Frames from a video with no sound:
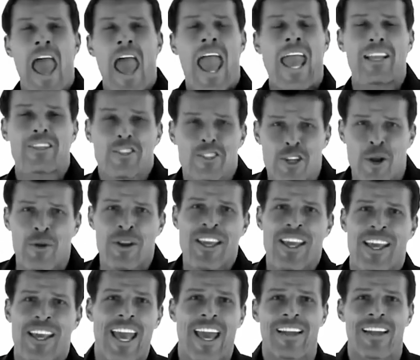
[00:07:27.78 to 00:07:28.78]
Hey, it's Tony
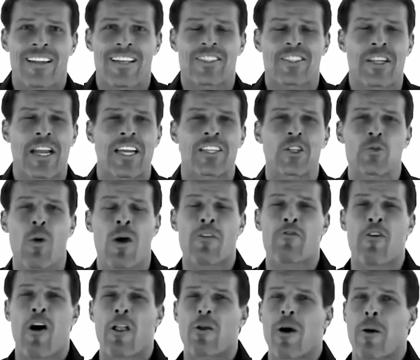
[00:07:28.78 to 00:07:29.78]
again. Listen, I just want to
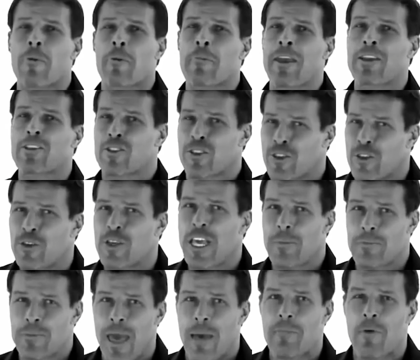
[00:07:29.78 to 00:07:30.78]
follow up and make sure you
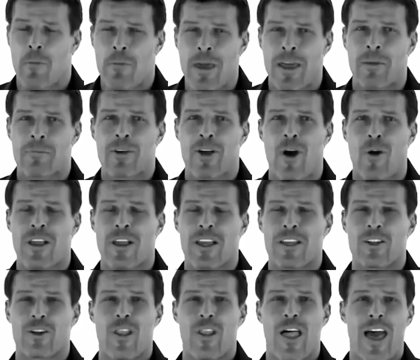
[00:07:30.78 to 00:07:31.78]
keep that momentum going
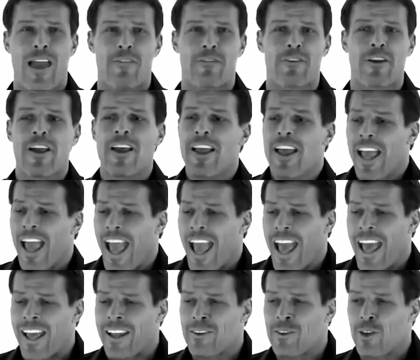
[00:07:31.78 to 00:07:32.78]
in your life.
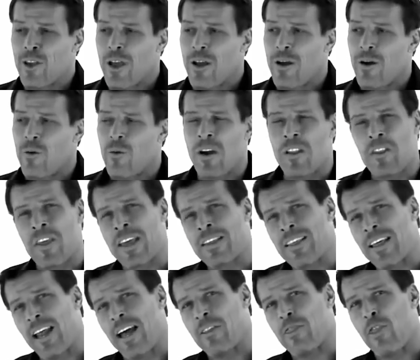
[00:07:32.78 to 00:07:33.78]
And one thing
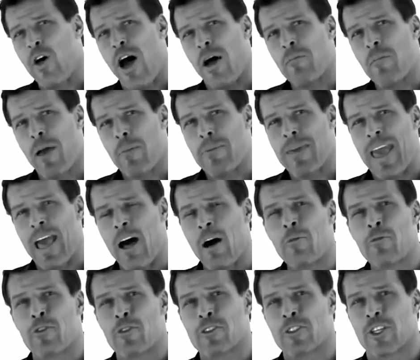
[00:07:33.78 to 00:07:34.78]
that I thought might be
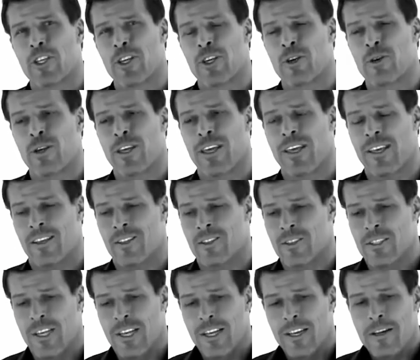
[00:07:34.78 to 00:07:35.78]
helpful to you
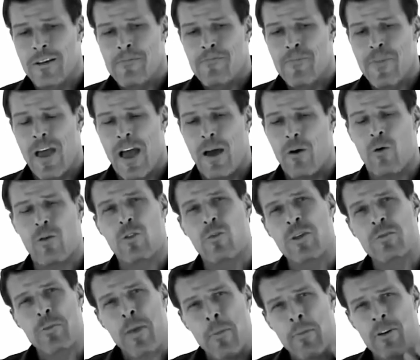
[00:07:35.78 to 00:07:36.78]
is
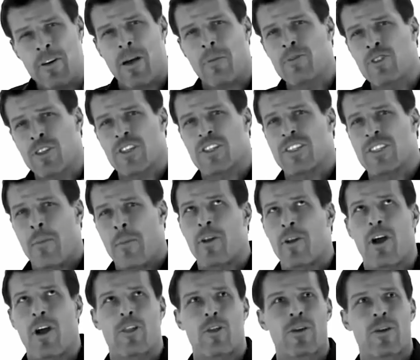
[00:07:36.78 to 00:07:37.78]
when people come to the
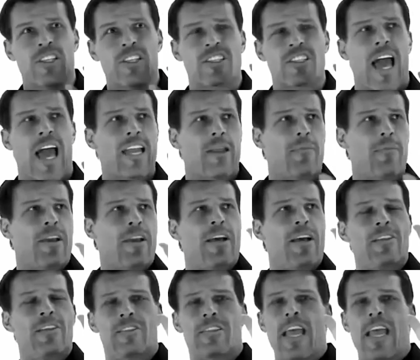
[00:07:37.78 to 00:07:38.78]
seminar, they're excited
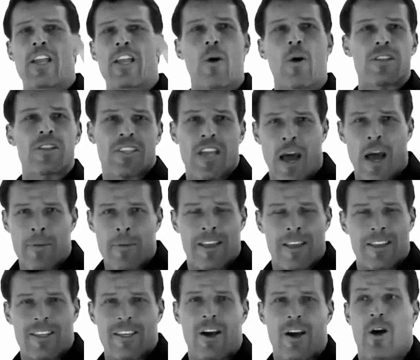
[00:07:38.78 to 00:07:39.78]
because they know it's coming,
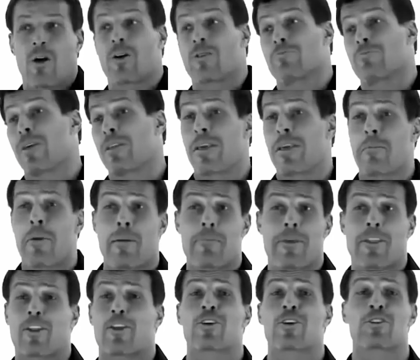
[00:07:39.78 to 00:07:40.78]
or they might be
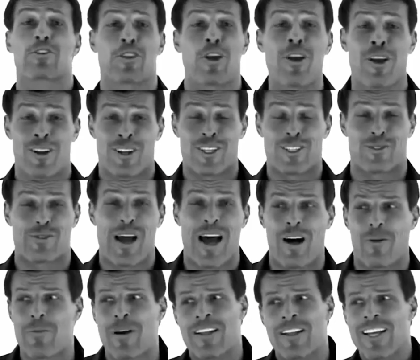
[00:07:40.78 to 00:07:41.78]
a little concerned as
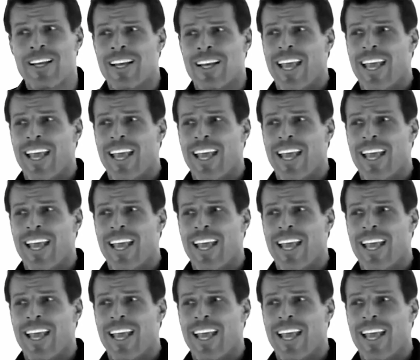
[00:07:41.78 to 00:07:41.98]
well, but